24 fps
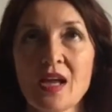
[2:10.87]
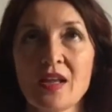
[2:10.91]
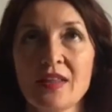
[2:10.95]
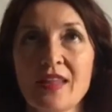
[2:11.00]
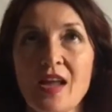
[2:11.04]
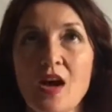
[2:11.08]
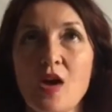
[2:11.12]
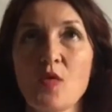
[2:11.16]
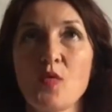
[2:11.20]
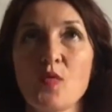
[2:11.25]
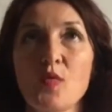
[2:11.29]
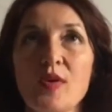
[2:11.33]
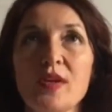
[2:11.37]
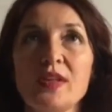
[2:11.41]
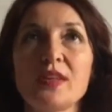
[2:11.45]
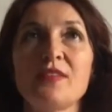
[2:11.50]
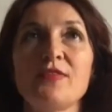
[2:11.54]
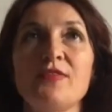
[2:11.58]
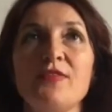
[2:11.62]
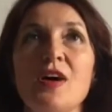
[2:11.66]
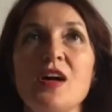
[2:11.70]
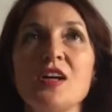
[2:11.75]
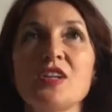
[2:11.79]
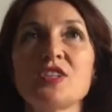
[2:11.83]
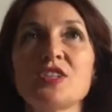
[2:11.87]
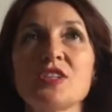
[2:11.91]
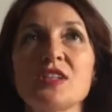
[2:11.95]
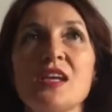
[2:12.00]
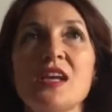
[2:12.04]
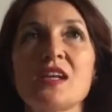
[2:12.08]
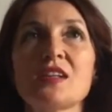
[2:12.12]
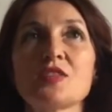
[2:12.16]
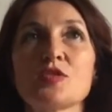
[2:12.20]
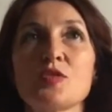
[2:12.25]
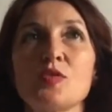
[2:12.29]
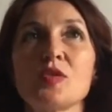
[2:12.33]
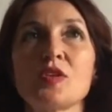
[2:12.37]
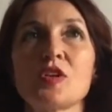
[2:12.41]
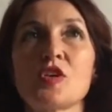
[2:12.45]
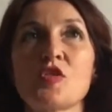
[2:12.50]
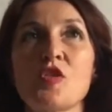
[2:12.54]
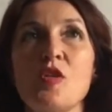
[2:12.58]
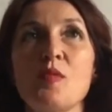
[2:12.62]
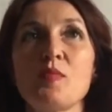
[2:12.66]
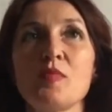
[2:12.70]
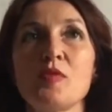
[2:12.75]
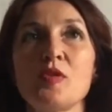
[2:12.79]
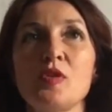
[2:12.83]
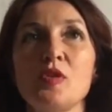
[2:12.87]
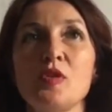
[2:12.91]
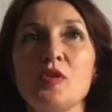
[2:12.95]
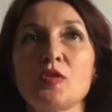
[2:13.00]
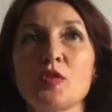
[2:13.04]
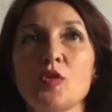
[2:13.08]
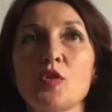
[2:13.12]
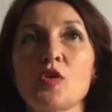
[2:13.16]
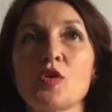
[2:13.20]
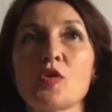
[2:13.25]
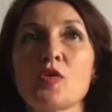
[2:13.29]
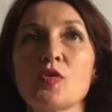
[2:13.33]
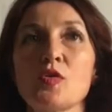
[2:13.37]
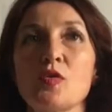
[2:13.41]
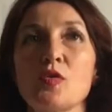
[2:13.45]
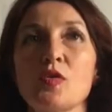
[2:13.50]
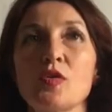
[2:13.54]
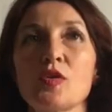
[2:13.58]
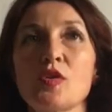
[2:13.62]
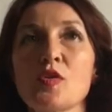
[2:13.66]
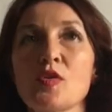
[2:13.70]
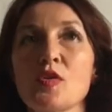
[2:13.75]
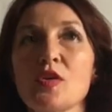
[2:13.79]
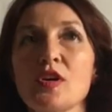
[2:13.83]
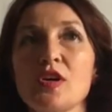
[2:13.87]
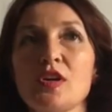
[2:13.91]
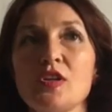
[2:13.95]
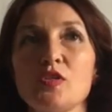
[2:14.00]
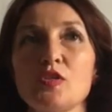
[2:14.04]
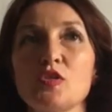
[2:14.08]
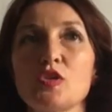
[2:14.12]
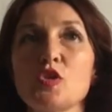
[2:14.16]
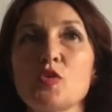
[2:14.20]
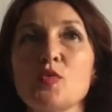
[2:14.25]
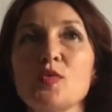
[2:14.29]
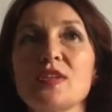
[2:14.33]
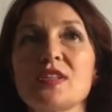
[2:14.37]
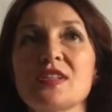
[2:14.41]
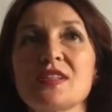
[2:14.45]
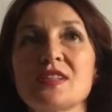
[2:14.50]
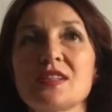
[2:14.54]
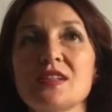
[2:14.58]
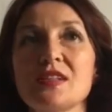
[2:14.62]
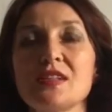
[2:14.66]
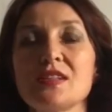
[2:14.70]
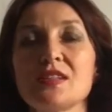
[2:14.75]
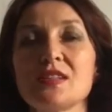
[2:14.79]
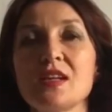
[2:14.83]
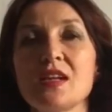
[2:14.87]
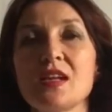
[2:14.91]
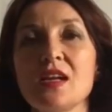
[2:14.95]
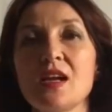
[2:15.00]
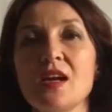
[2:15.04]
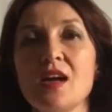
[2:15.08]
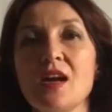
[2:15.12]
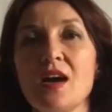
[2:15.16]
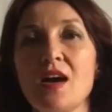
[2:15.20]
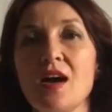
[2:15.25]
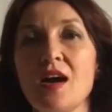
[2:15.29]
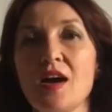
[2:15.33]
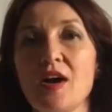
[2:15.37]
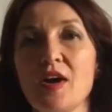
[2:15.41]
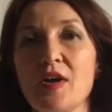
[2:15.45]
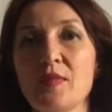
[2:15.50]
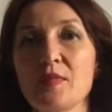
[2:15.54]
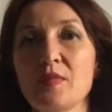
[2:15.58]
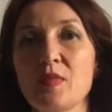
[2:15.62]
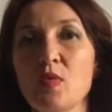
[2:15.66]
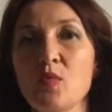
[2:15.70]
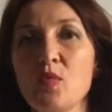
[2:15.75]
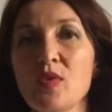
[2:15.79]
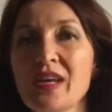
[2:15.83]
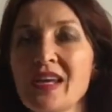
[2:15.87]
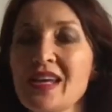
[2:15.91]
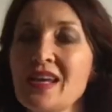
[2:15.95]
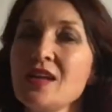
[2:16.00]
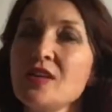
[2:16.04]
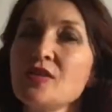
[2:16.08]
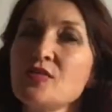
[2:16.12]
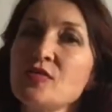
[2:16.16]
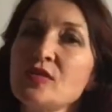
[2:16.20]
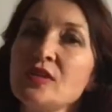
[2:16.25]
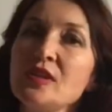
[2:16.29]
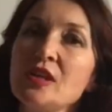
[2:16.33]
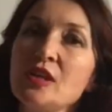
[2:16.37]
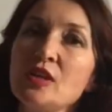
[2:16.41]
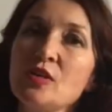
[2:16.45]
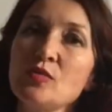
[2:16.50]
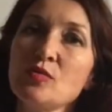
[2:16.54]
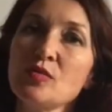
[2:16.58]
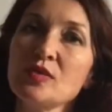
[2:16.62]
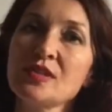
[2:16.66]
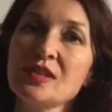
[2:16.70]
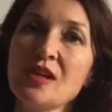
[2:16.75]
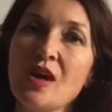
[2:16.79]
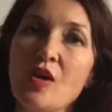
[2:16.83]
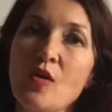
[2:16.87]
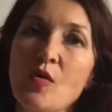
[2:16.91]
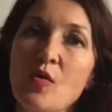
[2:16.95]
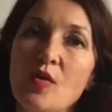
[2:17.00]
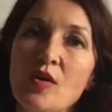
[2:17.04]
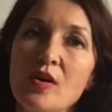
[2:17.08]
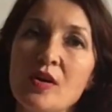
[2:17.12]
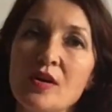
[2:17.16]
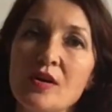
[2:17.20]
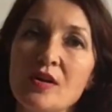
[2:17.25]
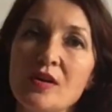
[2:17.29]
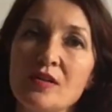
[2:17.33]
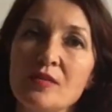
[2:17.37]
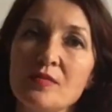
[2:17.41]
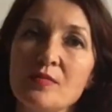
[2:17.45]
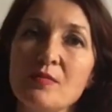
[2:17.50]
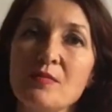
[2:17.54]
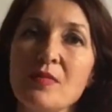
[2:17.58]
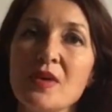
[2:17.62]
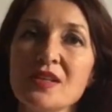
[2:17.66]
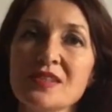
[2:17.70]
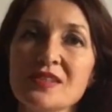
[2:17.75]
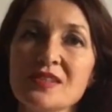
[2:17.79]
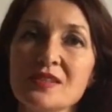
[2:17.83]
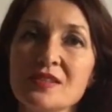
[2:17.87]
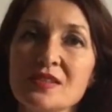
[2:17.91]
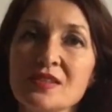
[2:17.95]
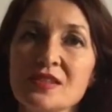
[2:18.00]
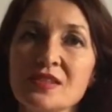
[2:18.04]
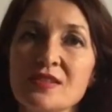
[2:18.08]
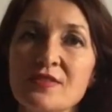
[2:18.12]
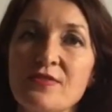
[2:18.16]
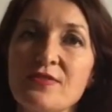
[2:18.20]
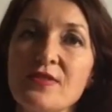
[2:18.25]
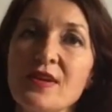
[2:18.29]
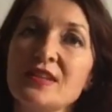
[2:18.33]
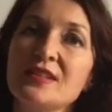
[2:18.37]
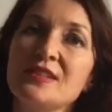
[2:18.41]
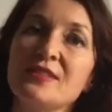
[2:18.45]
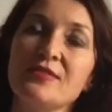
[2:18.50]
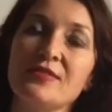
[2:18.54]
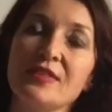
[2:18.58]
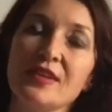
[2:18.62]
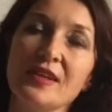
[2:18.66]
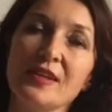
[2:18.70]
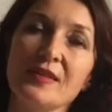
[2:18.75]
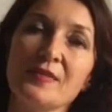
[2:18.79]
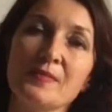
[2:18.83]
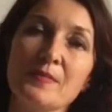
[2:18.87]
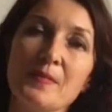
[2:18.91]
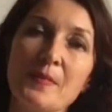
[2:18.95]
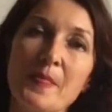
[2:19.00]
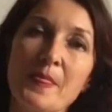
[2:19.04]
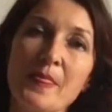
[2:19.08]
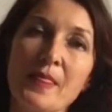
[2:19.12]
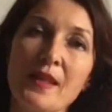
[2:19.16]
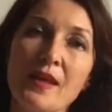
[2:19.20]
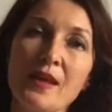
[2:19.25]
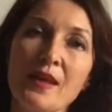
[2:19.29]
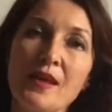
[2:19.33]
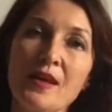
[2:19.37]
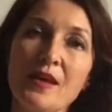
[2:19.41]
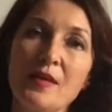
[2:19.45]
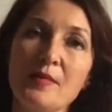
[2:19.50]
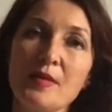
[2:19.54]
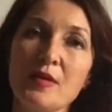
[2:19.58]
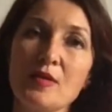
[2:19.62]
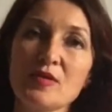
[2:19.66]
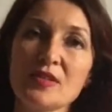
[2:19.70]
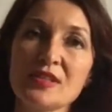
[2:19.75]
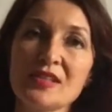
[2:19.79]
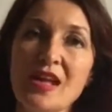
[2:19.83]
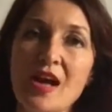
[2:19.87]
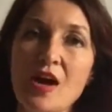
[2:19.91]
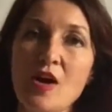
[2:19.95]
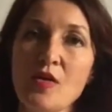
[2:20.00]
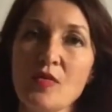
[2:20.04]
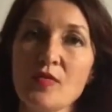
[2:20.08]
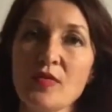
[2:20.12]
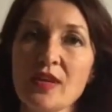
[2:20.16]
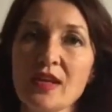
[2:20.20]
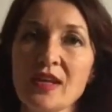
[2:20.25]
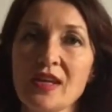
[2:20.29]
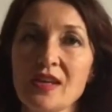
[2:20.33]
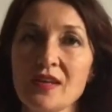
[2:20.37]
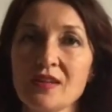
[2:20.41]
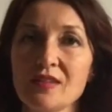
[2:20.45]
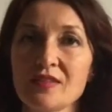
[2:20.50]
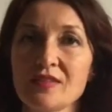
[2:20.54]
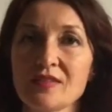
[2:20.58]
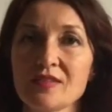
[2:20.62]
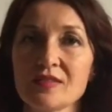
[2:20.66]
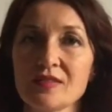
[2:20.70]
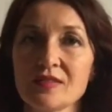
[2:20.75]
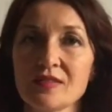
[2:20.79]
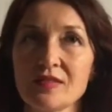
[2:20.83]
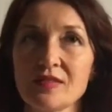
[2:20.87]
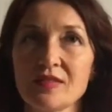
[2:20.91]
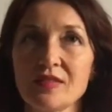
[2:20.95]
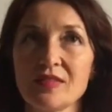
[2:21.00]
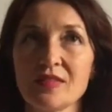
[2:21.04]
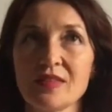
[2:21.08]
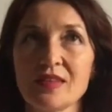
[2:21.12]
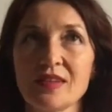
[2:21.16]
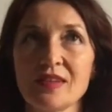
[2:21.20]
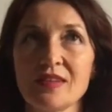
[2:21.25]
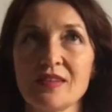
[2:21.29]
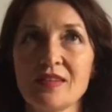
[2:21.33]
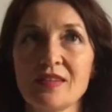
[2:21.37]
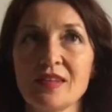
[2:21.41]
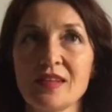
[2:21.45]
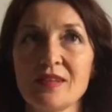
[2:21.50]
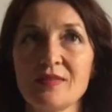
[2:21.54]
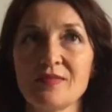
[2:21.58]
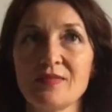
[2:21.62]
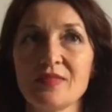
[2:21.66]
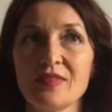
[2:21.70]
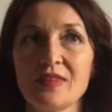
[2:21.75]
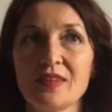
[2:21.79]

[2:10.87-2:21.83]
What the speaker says: Now, when fascia gets all crumbled or crooked or twisted, we can't really use our muscles effectively, because now they can't, they